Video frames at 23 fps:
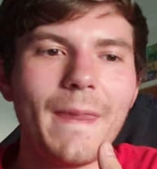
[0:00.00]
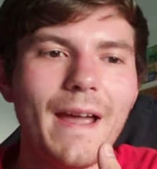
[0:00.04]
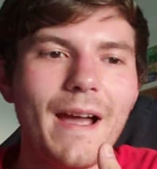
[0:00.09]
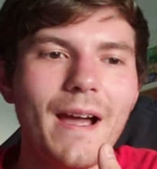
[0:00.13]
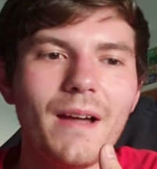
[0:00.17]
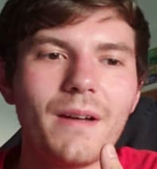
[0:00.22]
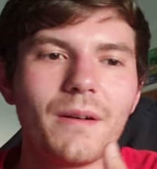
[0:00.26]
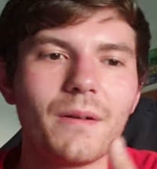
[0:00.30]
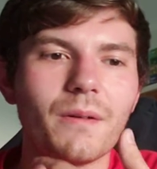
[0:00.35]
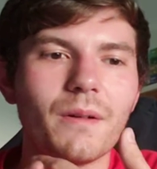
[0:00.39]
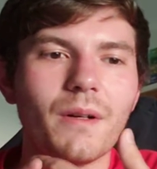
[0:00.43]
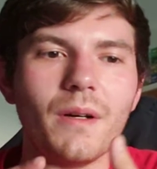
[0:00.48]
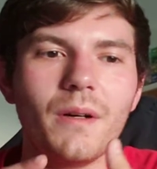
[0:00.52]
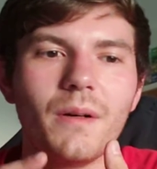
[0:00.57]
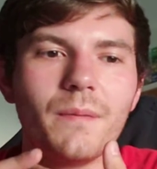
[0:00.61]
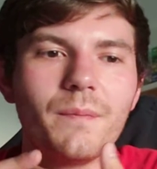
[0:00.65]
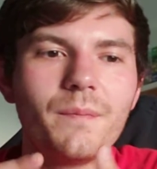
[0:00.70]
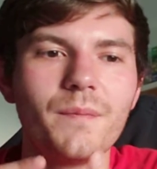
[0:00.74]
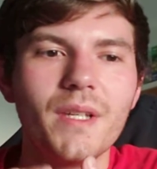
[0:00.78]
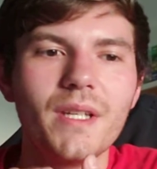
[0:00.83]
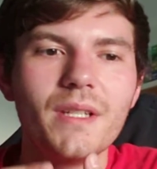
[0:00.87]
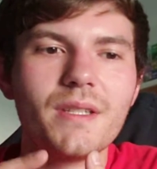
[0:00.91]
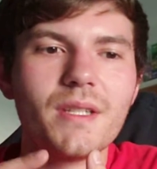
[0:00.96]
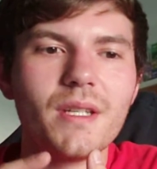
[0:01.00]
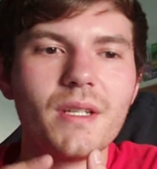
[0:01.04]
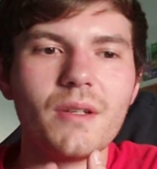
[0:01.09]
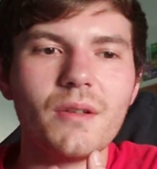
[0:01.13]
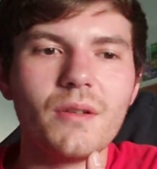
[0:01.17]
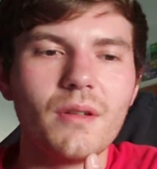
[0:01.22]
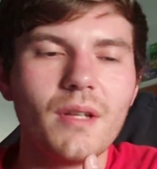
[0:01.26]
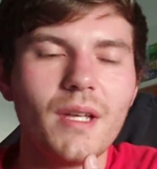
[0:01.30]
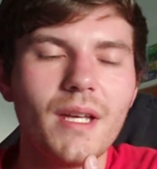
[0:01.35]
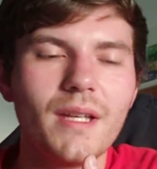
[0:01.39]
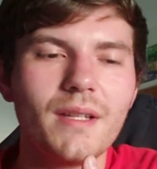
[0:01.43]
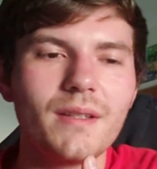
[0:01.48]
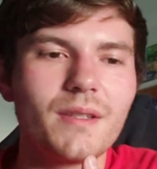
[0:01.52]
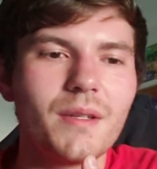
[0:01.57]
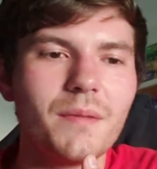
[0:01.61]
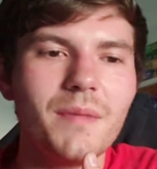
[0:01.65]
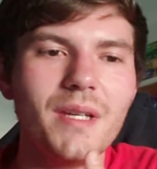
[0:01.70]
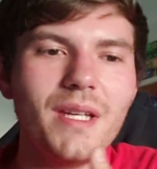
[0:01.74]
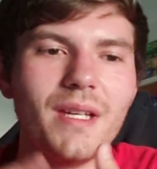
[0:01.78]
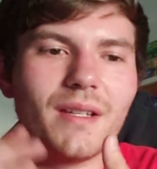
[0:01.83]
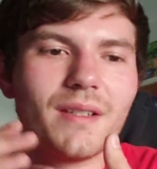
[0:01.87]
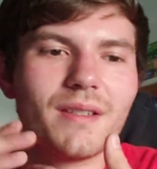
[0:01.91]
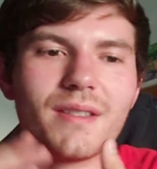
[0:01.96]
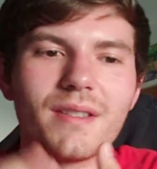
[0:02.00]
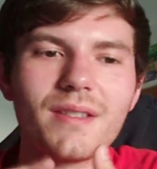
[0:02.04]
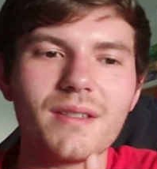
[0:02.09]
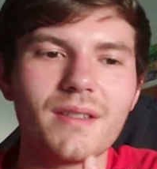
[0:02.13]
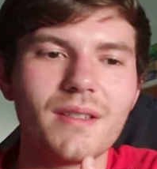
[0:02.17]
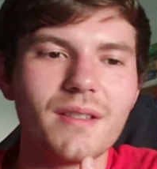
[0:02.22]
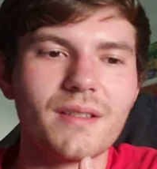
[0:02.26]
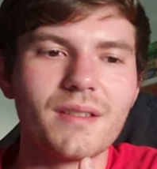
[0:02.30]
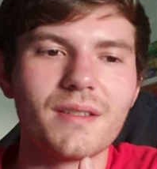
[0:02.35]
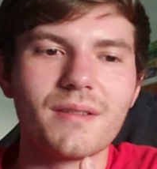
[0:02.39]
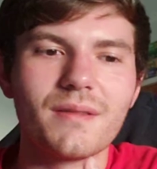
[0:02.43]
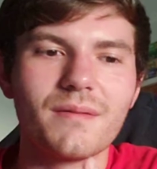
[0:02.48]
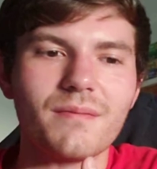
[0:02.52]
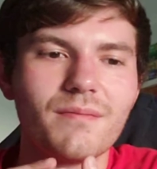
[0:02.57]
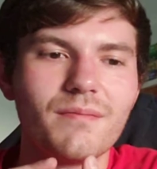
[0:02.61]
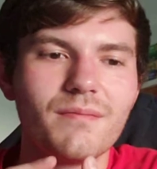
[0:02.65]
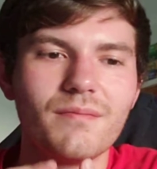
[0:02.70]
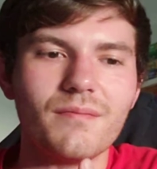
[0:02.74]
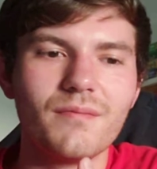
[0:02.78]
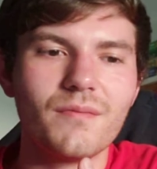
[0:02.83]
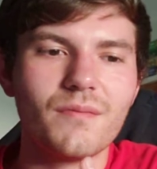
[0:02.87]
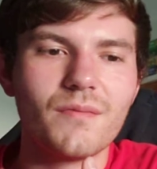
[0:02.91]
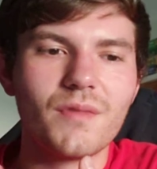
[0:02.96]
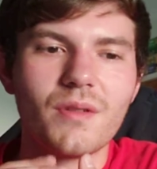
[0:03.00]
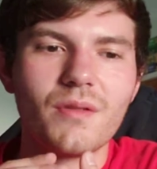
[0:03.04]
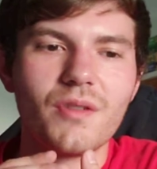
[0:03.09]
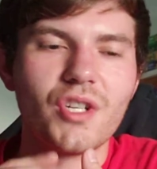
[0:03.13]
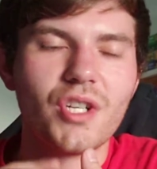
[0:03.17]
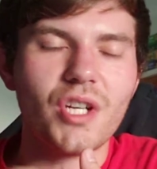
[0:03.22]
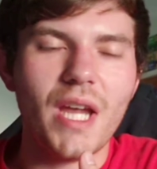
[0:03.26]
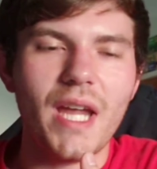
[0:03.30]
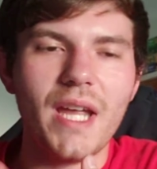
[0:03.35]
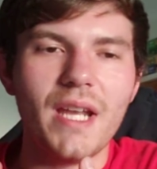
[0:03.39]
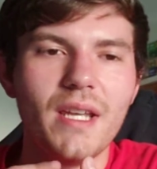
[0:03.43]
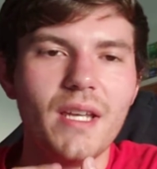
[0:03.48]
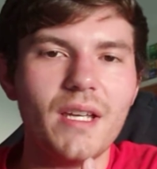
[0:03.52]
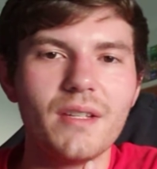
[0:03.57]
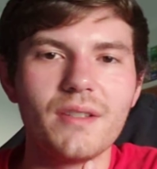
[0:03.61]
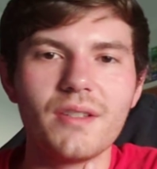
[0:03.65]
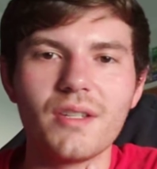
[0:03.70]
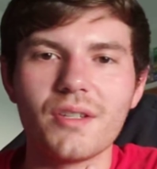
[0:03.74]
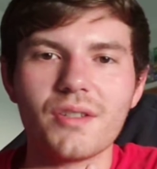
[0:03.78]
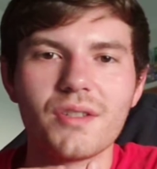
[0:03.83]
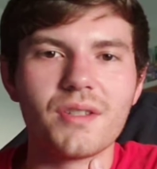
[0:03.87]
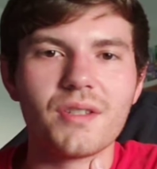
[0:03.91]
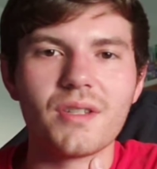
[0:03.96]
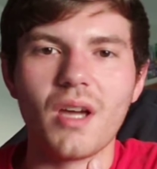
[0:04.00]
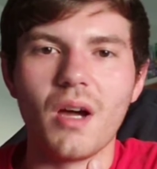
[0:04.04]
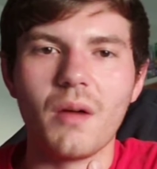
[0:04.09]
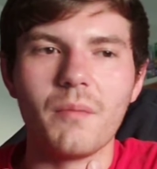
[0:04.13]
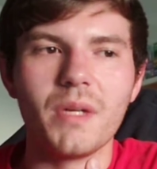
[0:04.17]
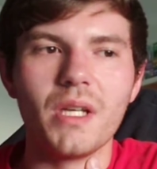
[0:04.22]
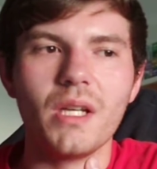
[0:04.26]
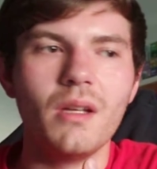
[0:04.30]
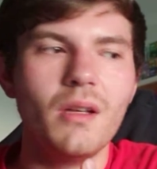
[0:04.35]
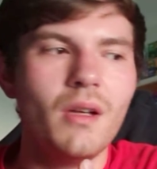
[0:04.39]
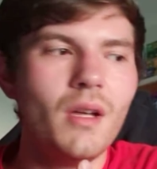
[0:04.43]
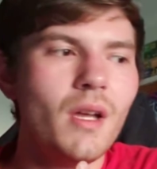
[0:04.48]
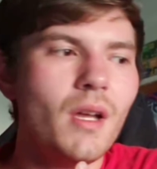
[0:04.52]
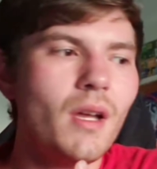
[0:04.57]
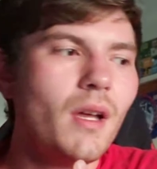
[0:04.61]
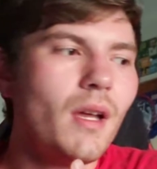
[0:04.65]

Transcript: I don't know. To me, it's just shady. It's just scummy.